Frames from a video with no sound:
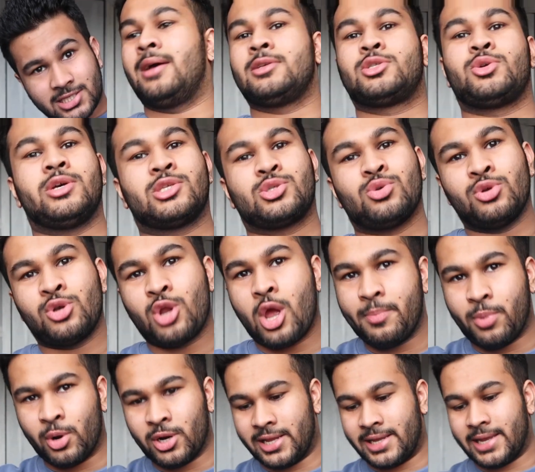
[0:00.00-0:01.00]
Yeah, so I saw no
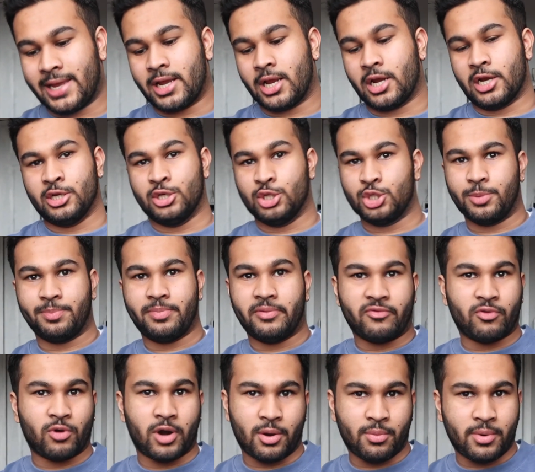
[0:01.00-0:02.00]
point in getting a new job
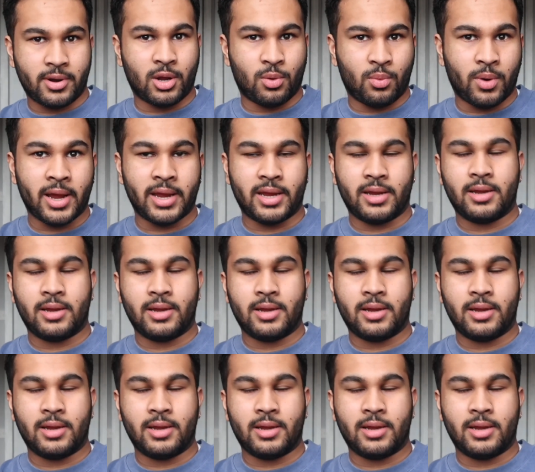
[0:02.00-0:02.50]
before I went away,